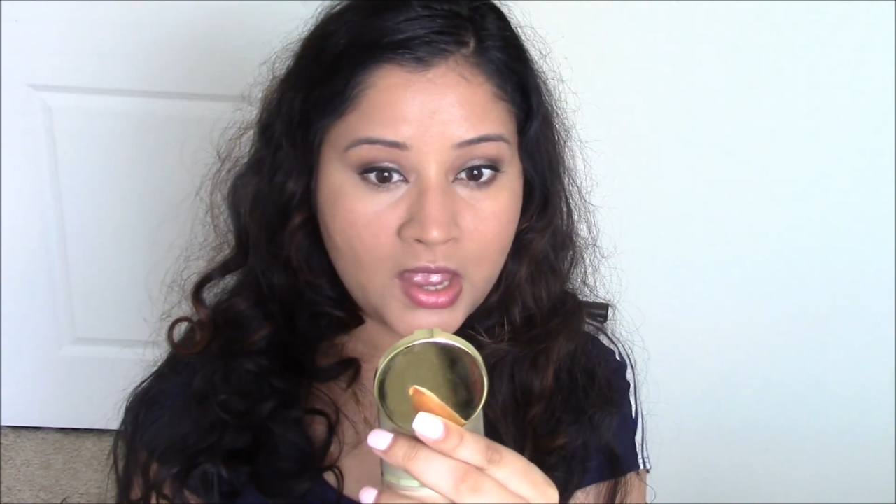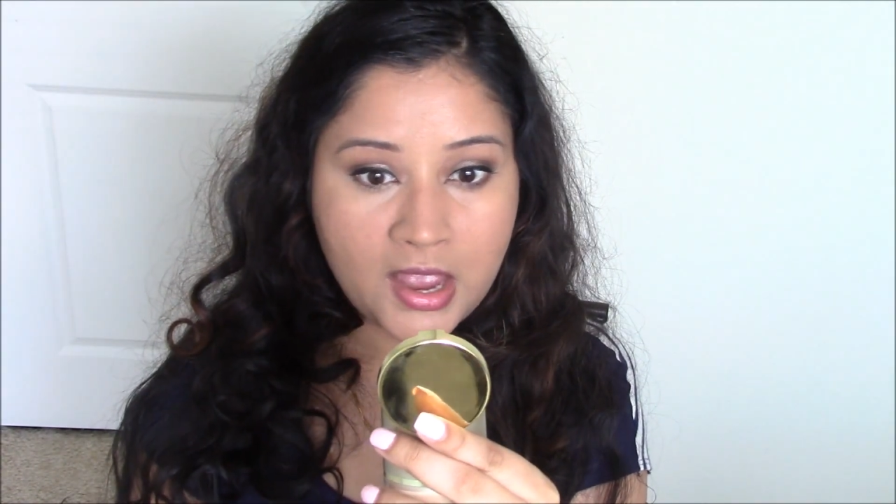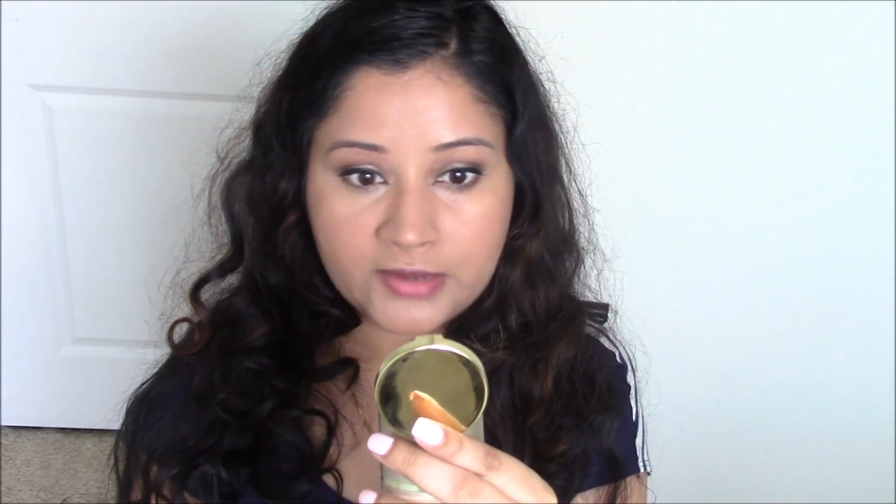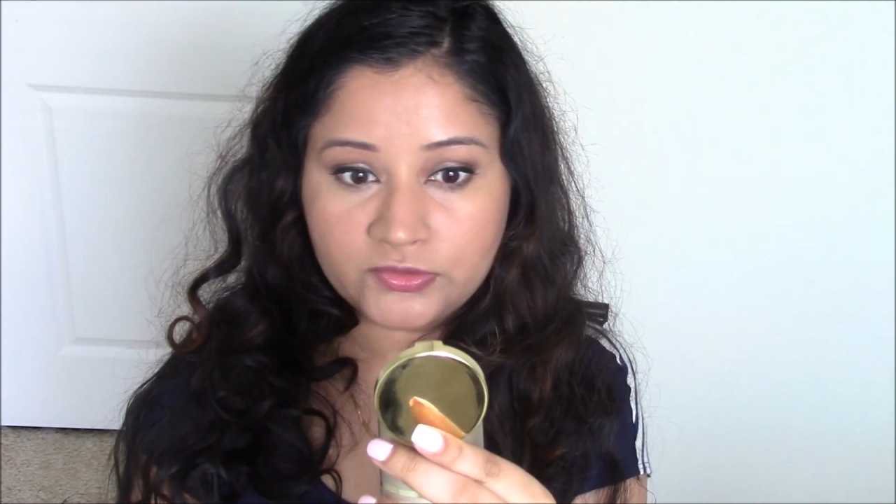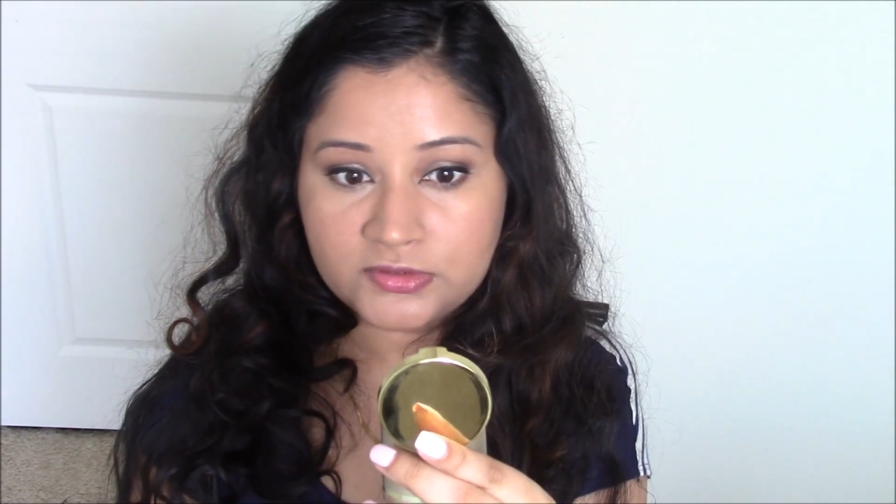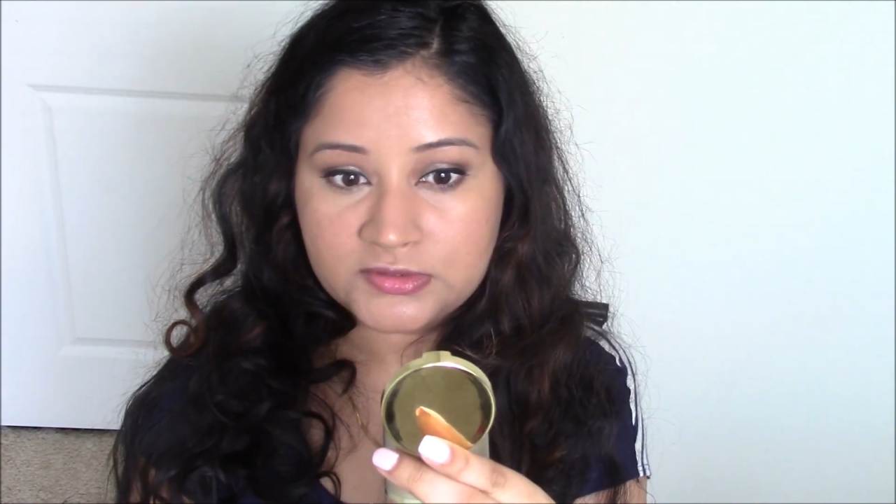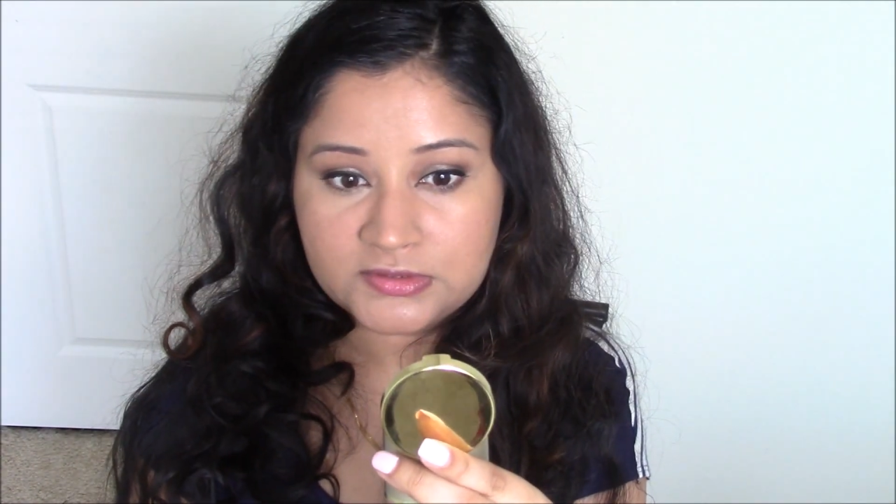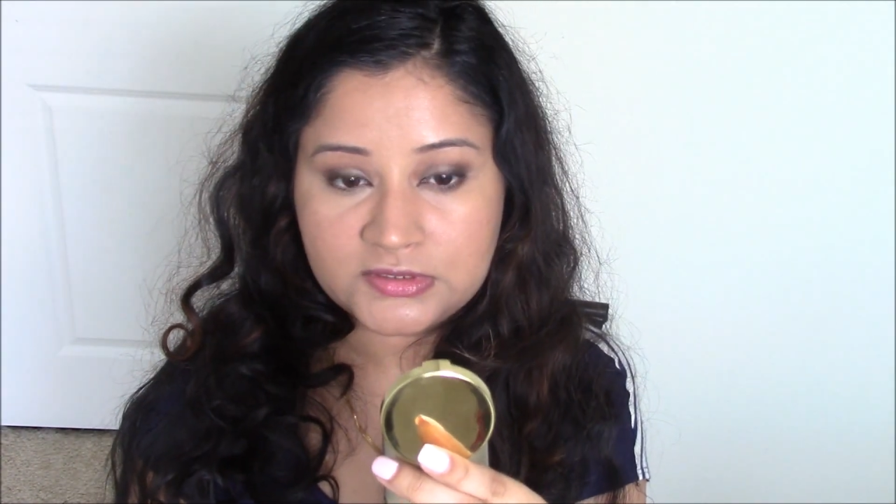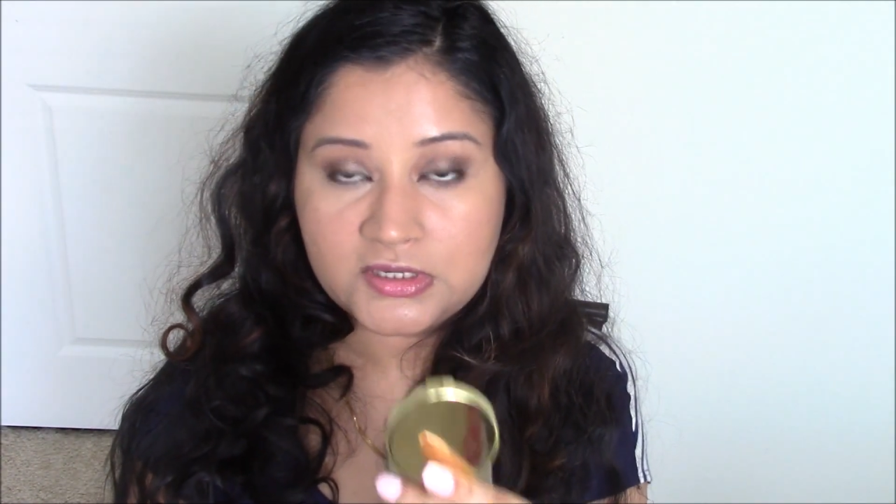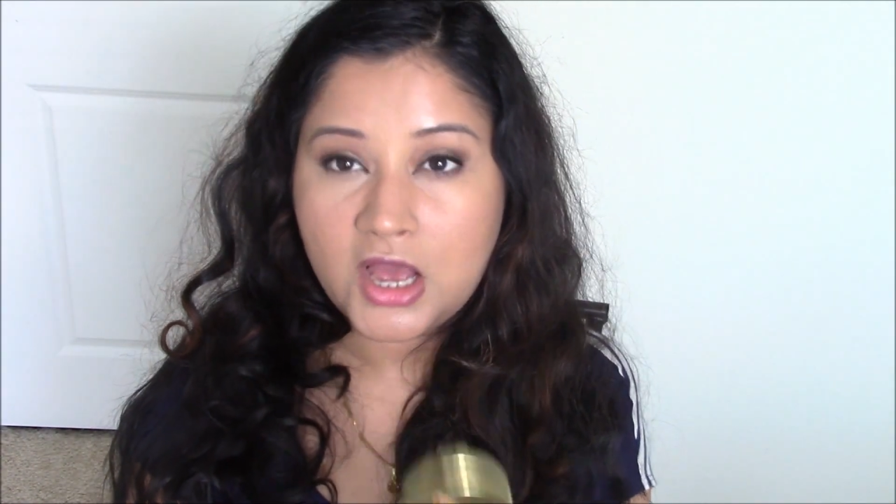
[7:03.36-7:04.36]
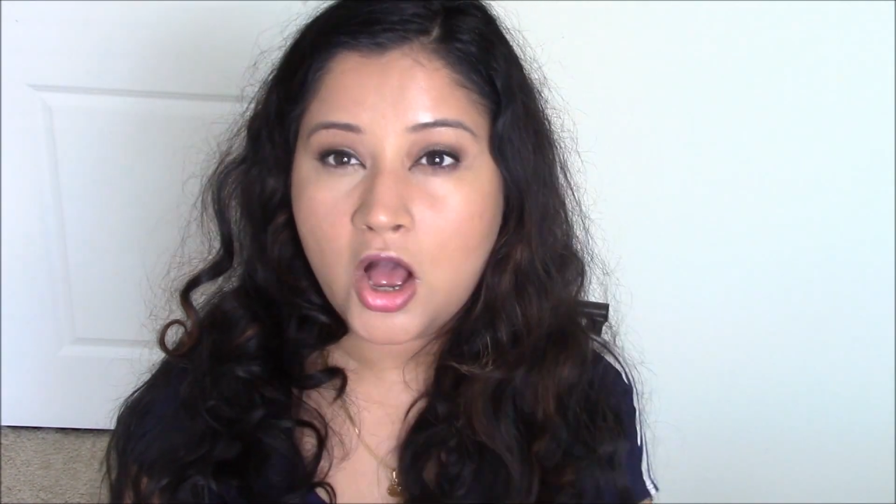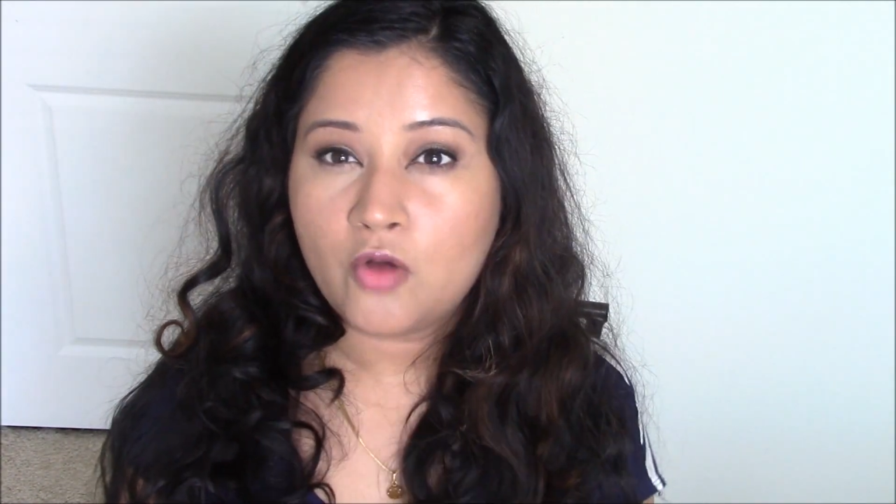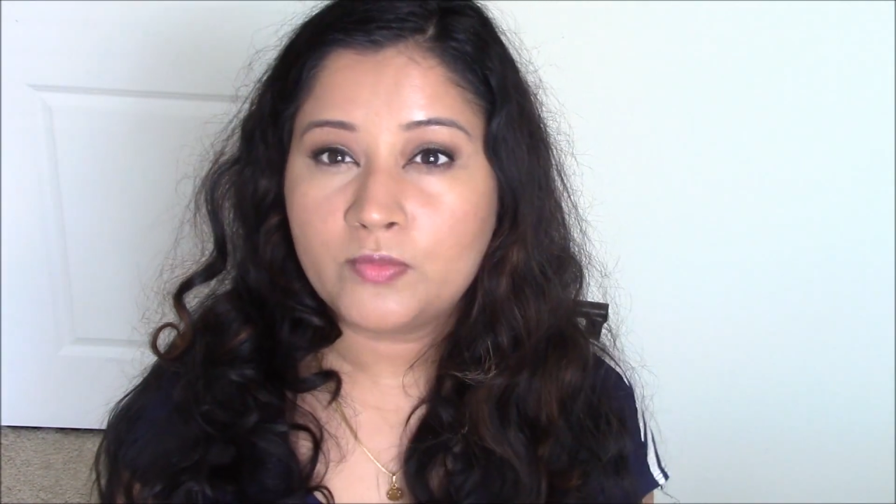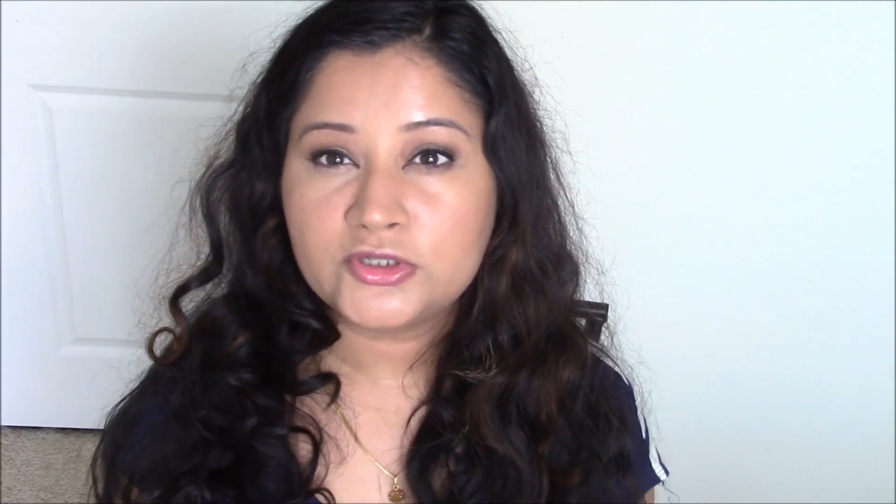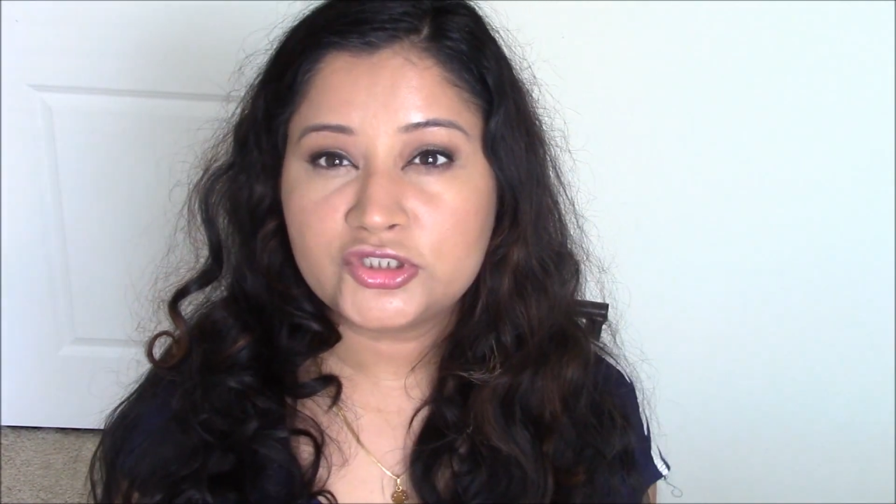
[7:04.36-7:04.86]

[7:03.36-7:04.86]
and you can see how much